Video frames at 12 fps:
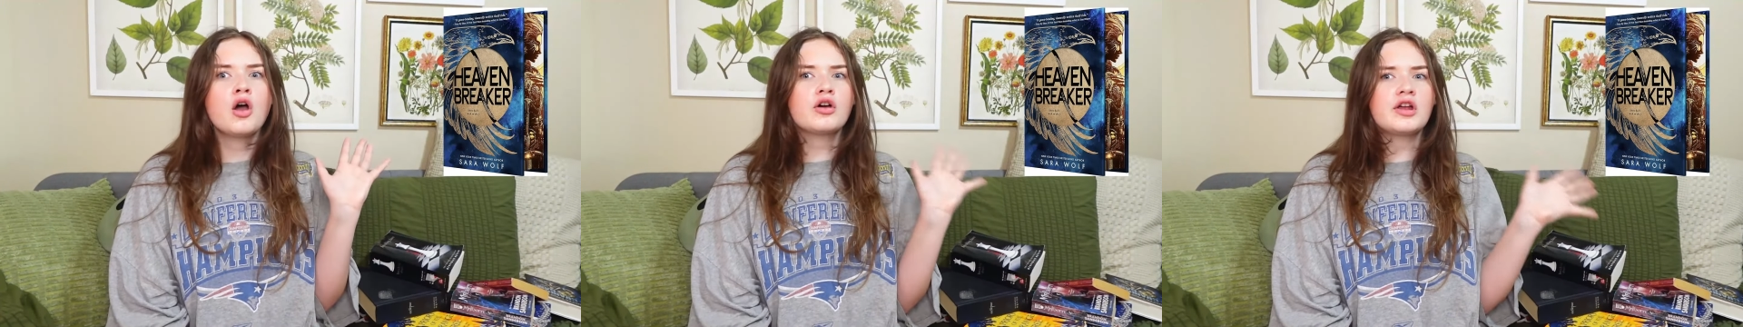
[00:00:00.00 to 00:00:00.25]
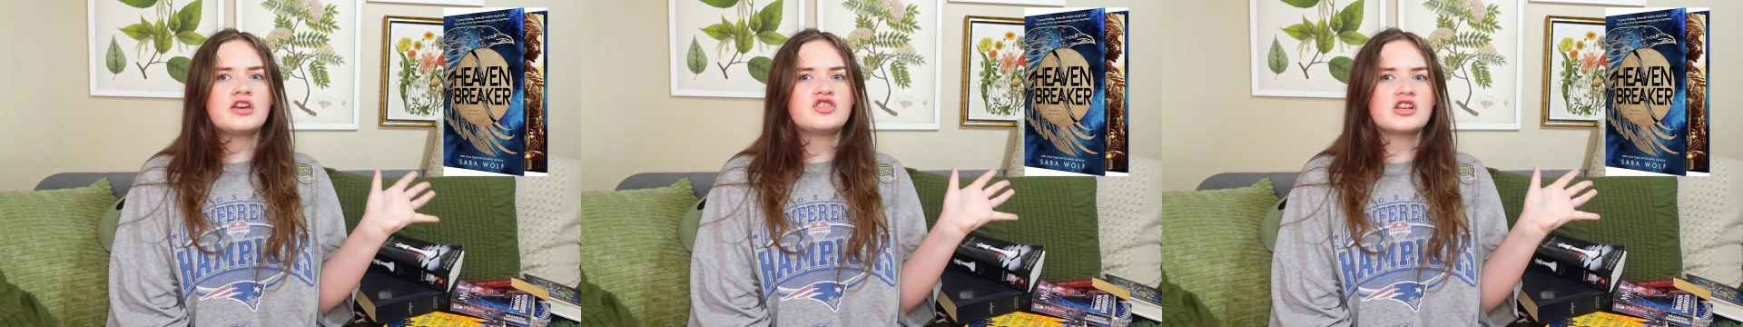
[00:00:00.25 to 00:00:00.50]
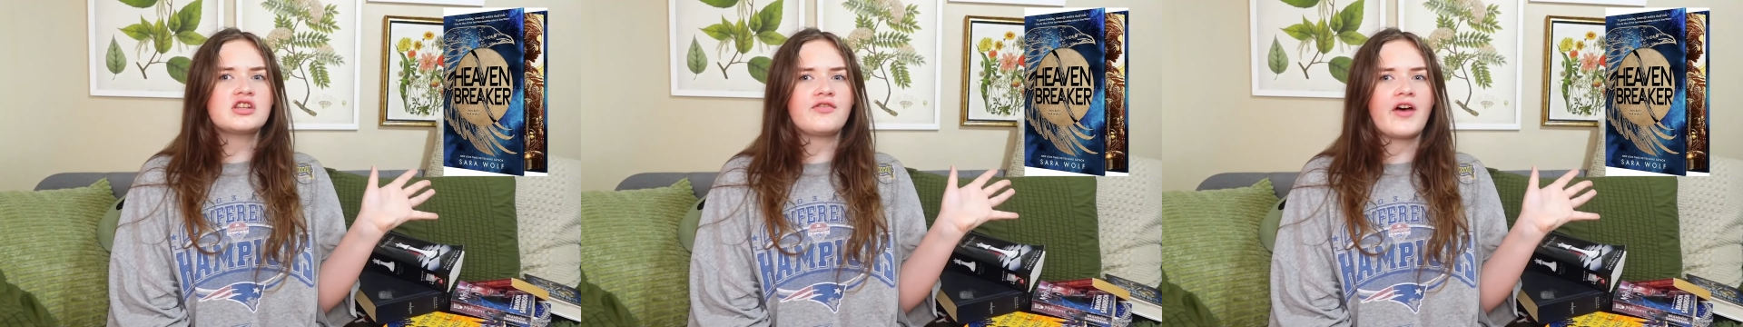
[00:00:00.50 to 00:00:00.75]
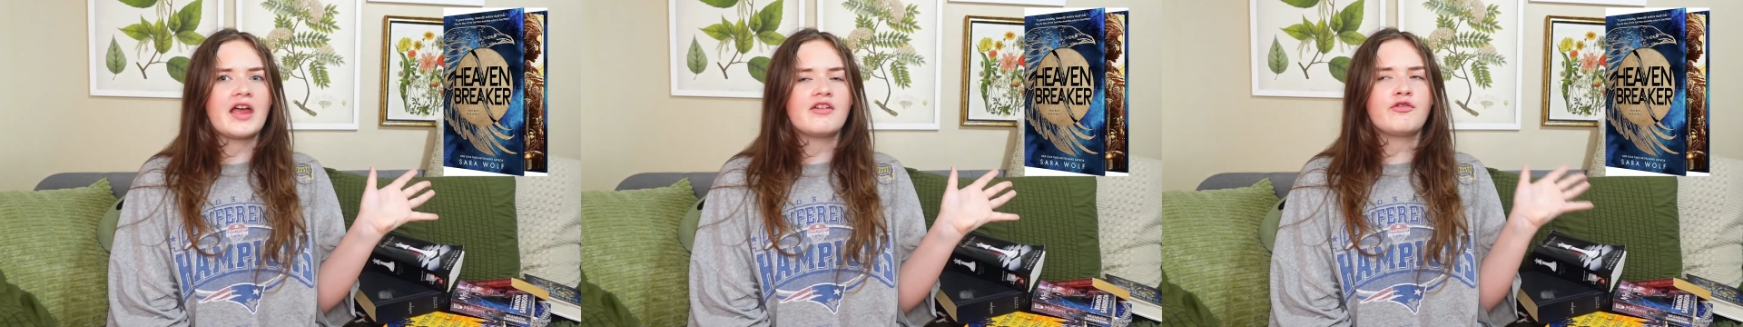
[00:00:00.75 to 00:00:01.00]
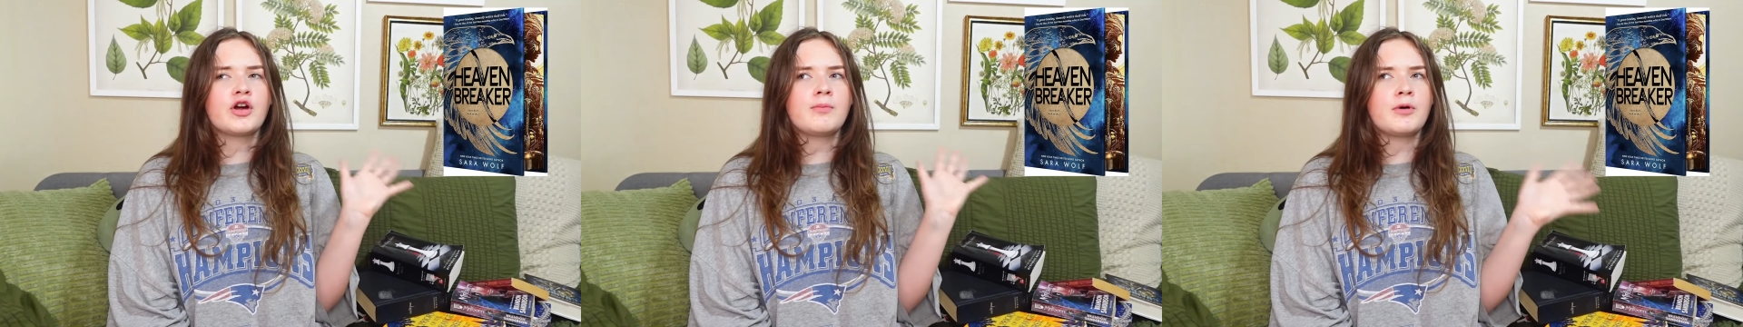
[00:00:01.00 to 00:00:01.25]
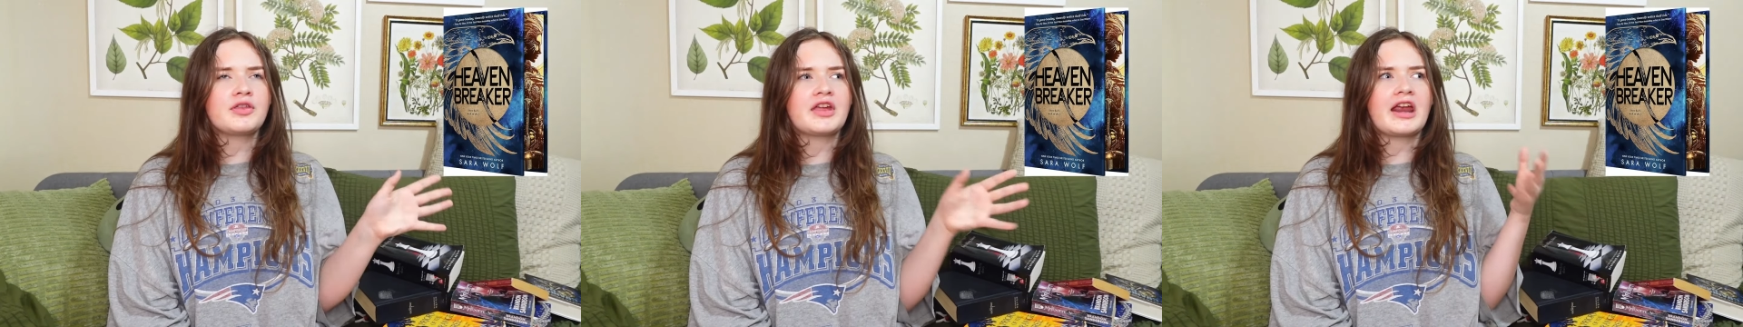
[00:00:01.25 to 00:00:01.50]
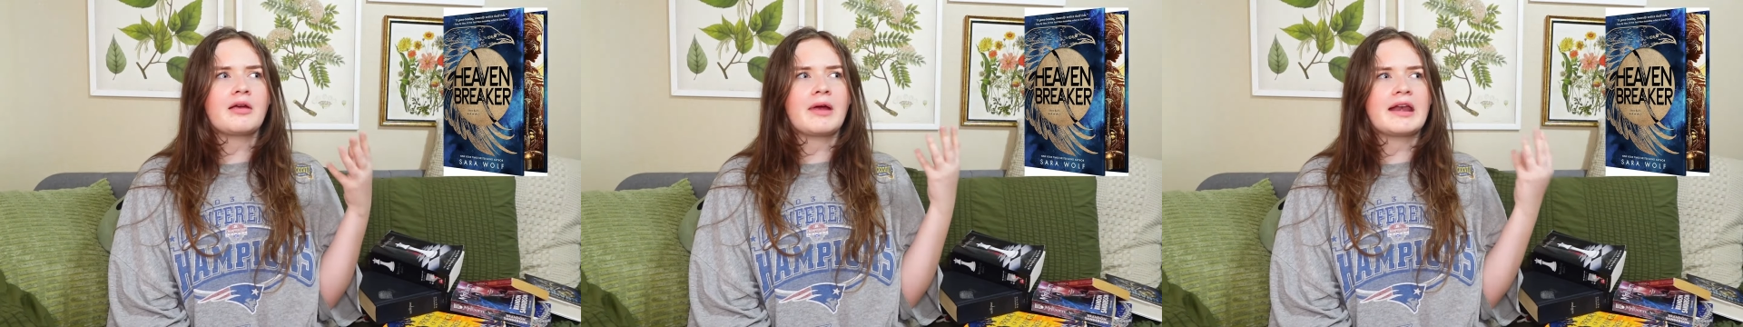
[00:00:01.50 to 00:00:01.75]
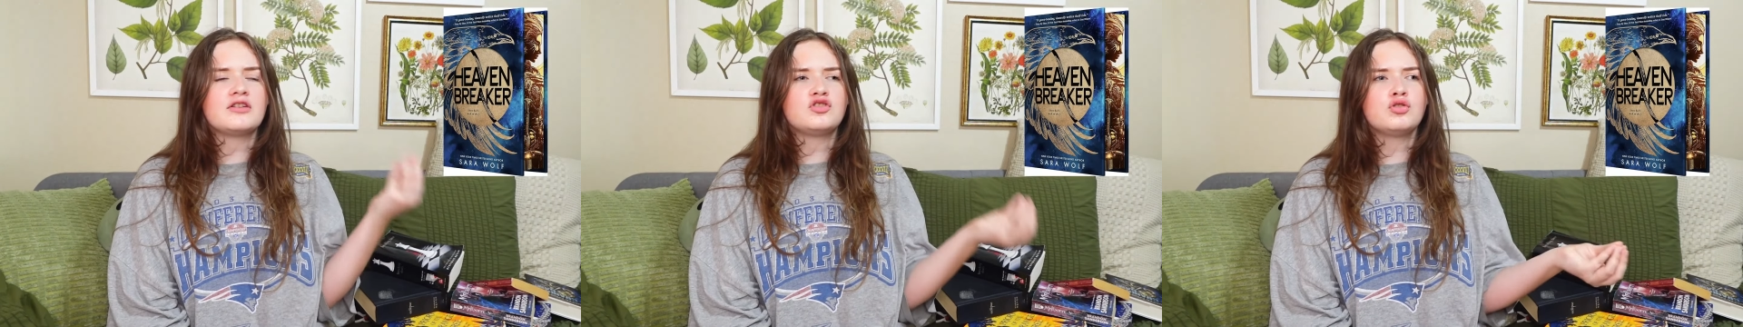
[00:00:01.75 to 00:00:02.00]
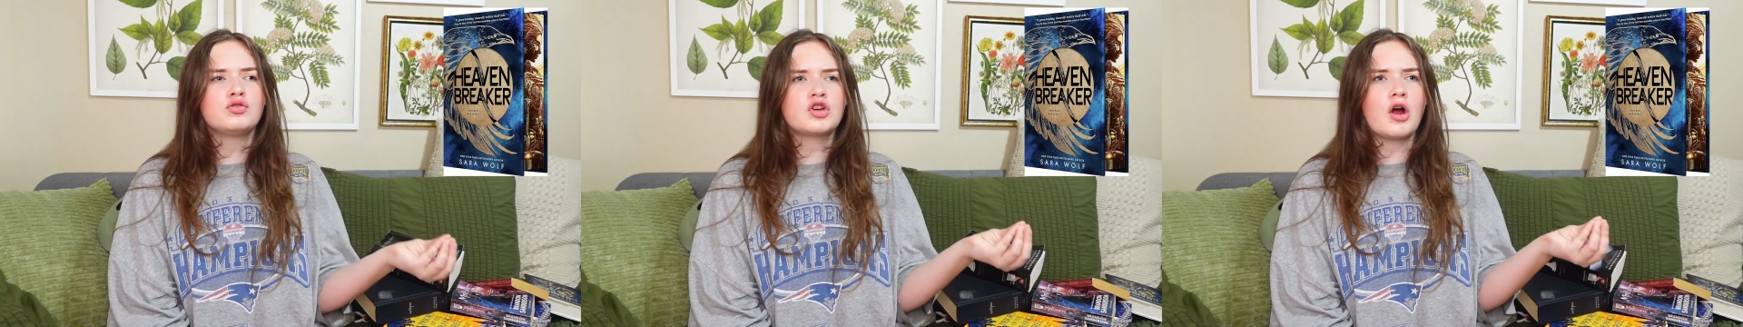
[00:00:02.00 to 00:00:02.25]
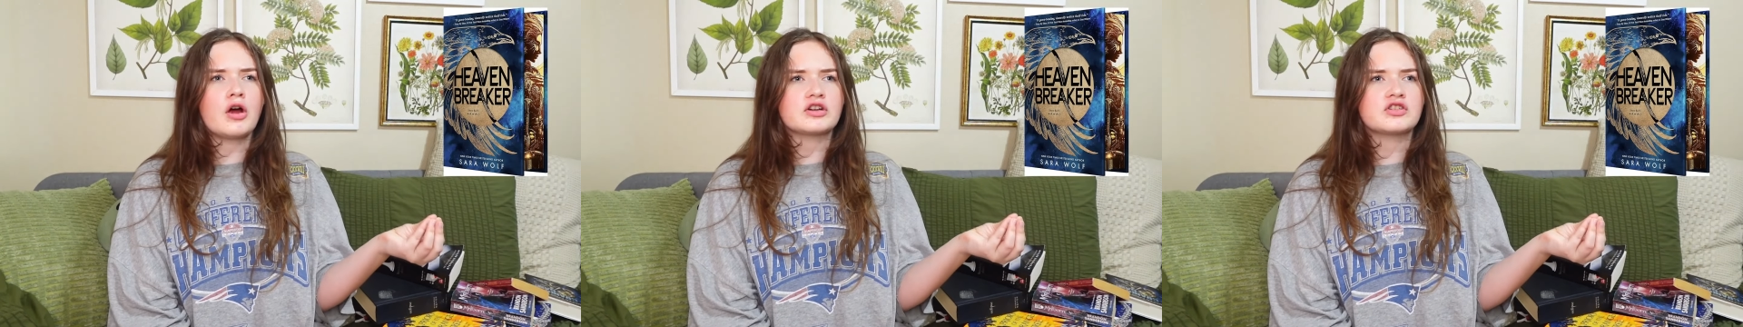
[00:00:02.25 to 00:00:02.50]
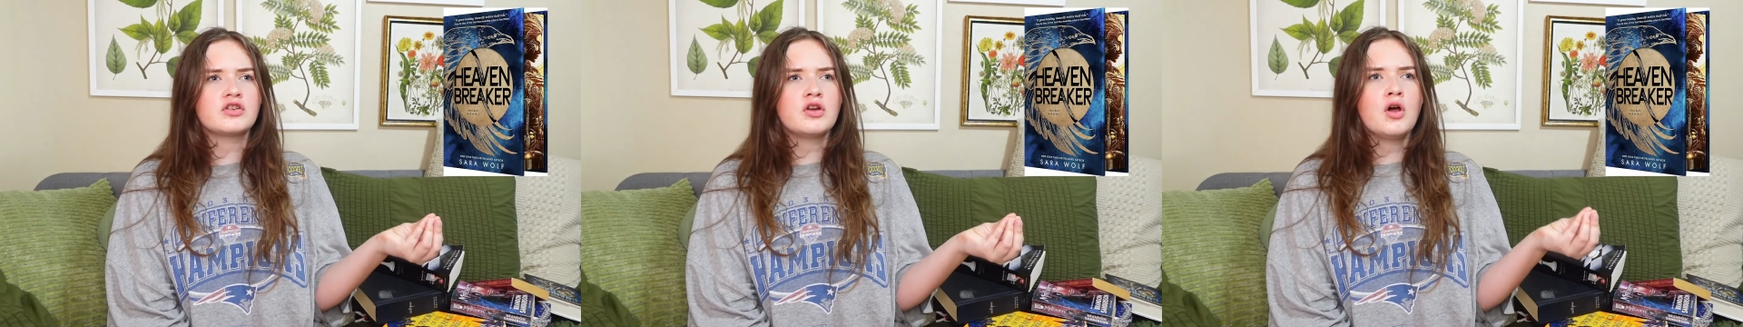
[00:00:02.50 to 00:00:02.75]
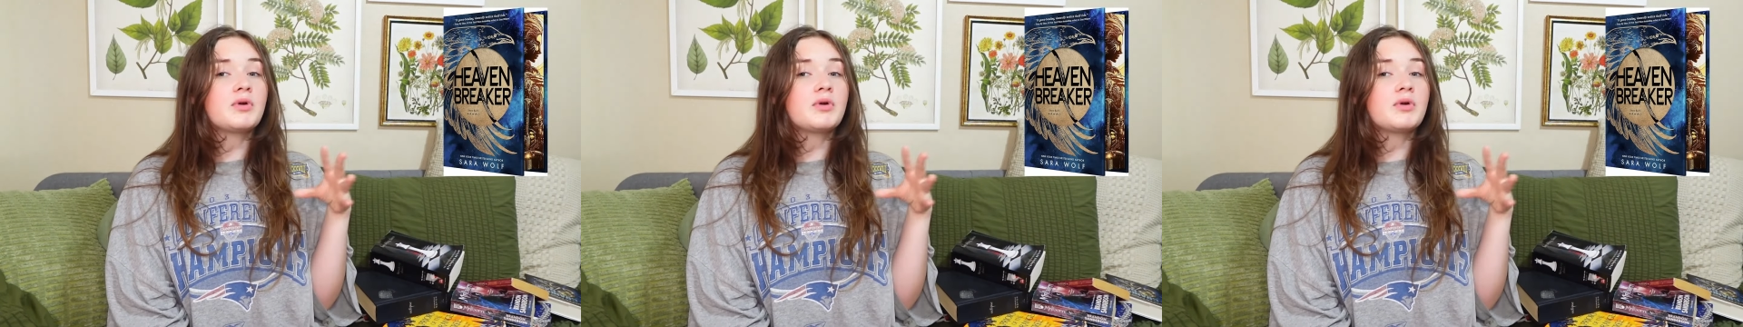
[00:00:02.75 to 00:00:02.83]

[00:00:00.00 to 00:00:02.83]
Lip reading: couldn't justify it for a book that I rated 2 stars.